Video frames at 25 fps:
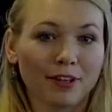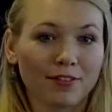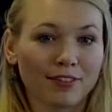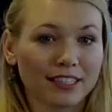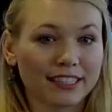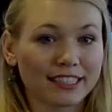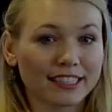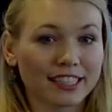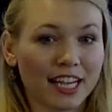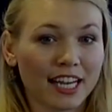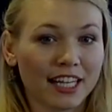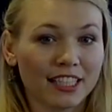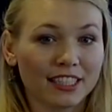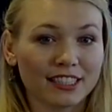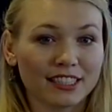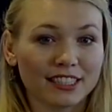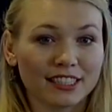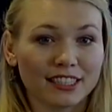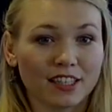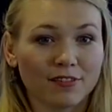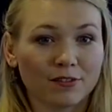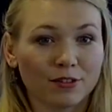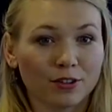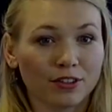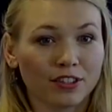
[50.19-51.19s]
Even
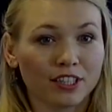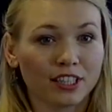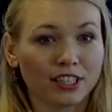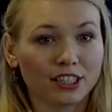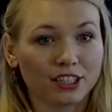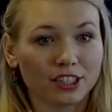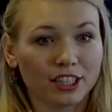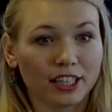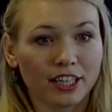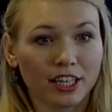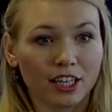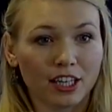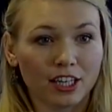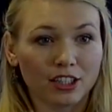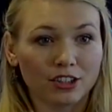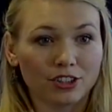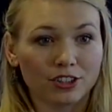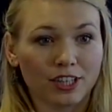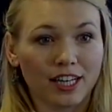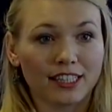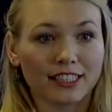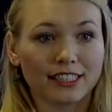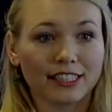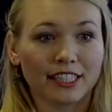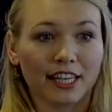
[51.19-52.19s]
scientists have only started
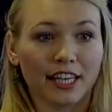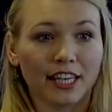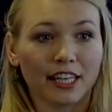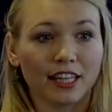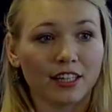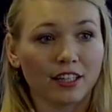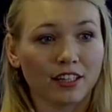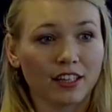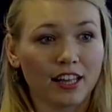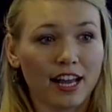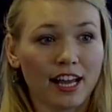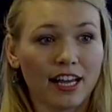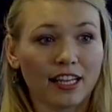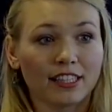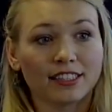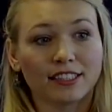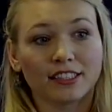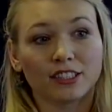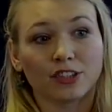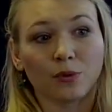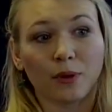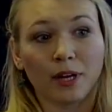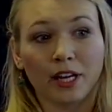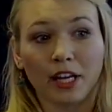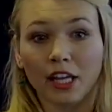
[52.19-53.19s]
addressing it in the
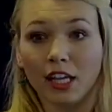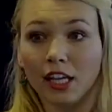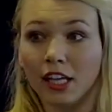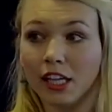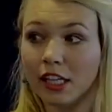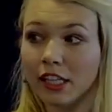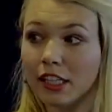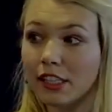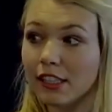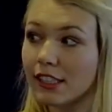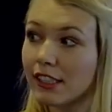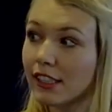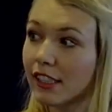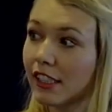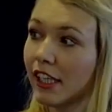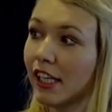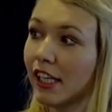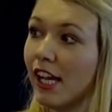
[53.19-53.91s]
last 20 years,